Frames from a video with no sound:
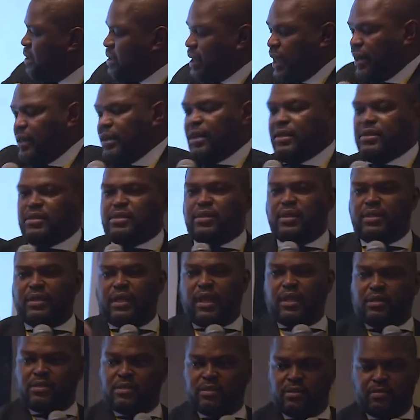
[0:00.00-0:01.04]
10 years,
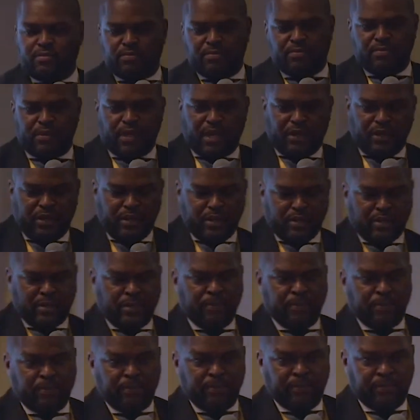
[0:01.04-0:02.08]
yes, 10
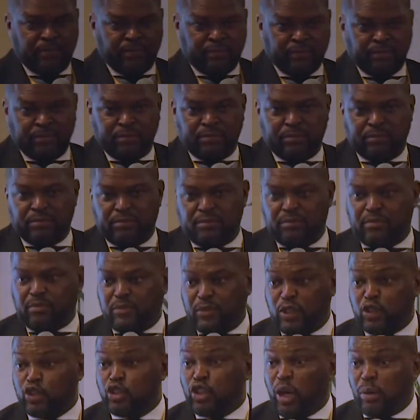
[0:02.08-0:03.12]
years.
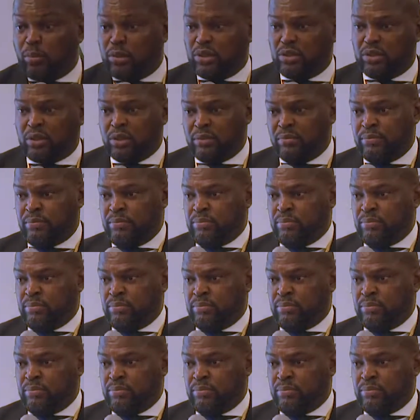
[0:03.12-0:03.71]
Doubled.